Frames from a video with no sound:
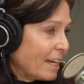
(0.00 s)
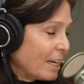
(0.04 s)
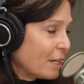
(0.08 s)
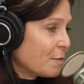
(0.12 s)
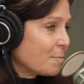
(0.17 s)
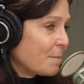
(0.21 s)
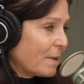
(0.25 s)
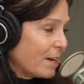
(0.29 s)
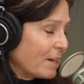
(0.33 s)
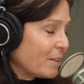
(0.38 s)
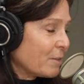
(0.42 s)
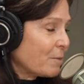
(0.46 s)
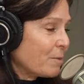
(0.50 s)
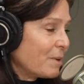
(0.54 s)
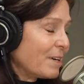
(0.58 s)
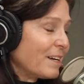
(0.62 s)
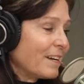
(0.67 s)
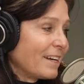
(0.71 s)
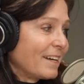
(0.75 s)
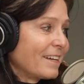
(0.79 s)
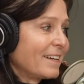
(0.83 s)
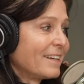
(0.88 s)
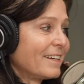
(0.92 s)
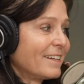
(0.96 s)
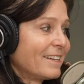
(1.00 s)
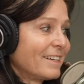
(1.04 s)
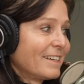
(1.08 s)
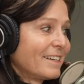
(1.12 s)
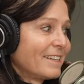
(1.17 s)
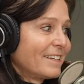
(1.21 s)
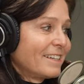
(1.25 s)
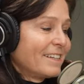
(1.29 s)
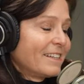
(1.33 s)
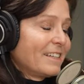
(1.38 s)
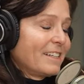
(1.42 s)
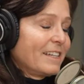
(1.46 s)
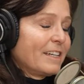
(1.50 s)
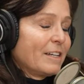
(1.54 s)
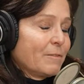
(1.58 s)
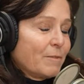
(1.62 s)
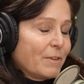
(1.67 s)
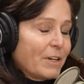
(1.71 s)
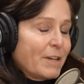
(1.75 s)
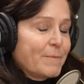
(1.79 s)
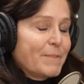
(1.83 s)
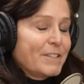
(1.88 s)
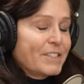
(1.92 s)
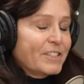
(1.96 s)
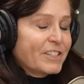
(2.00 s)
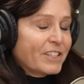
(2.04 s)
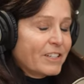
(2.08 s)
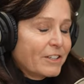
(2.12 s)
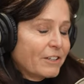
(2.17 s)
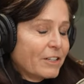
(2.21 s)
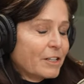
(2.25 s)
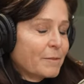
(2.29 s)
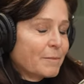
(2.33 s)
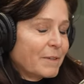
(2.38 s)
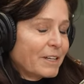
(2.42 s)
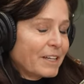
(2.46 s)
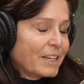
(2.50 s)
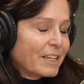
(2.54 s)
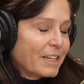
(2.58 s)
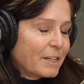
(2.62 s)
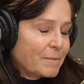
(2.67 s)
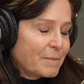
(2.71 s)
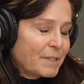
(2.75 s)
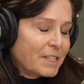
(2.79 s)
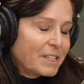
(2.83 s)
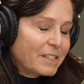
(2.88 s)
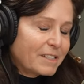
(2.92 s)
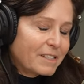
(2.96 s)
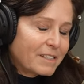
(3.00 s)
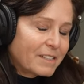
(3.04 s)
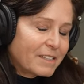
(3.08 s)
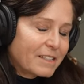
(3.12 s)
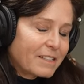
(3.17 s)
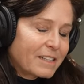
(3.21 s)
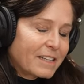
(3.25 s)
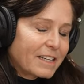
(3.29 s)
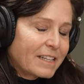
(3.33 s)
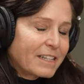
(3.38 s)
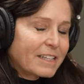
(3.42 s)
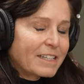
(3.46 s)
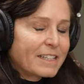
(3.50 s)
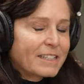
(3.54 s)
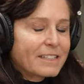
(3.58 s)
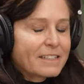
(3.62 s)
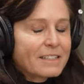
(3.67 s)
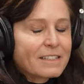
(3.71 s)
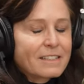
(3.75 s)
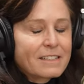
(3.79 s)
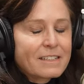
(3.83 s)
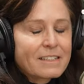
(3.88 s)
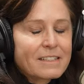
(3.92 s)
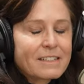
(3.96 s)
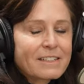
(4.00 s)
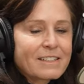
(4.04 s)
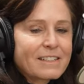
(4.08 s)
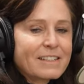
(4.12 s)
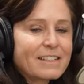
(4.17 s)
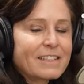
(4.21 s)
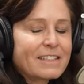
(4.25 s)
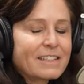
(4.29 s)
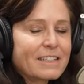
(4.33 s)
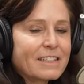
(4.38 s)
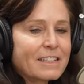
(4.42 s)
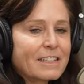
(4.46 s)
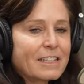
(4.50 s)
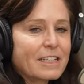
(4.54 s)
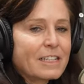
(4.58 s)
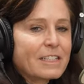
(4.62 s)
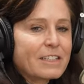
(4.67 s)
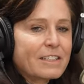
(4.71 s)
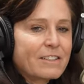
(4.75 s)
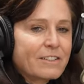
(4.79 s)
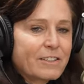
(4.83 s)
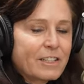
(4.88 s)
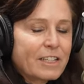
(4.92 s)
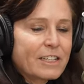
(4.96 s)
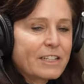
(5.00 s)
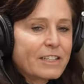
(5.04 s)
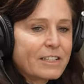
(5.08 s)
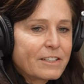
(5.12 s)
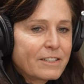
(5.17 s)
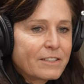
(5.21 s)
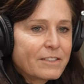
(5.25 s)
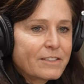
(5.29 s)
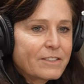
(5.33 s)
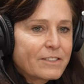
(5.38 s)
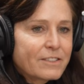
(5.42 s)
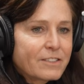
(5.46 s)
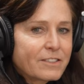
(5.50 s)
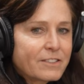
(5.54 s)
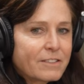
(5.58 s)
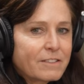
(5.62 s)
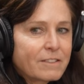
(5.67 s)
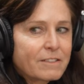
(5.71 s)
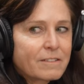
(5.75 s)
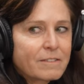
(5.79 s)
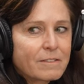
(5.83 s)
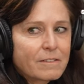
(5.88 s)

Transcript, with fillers: and by the way when i mean security blanket i mean that it it is